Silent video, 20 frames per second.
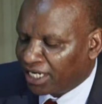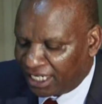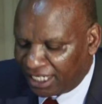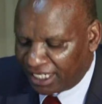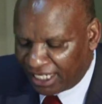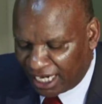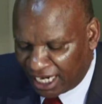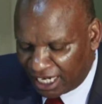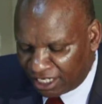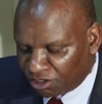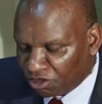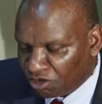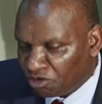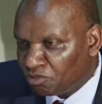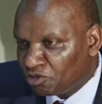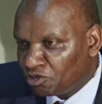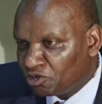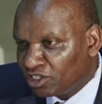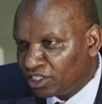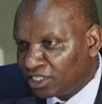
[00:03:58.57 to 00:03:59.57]
Kenya
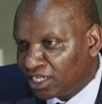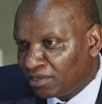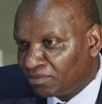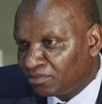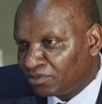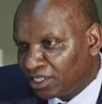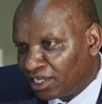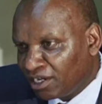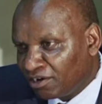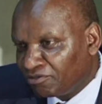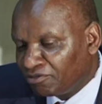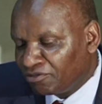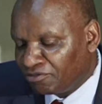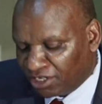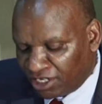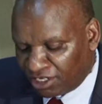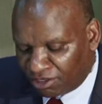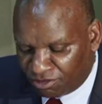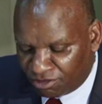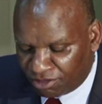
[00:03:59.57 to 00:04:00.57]
National Museum. They have
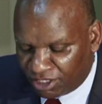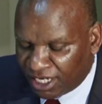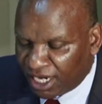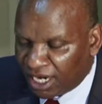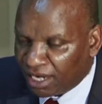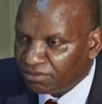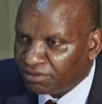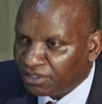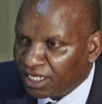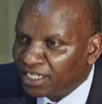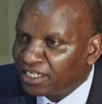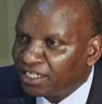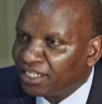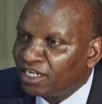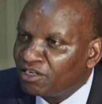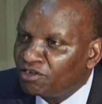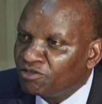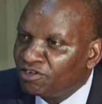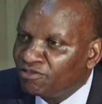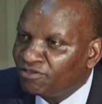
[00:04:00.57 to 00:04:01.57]
very good labs, and
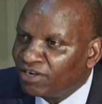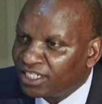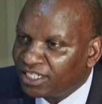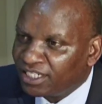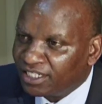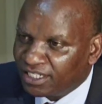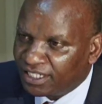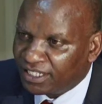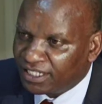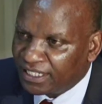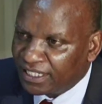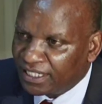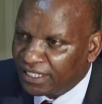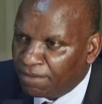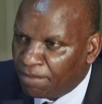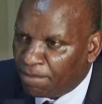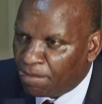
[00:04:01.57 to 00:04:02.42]
the universities.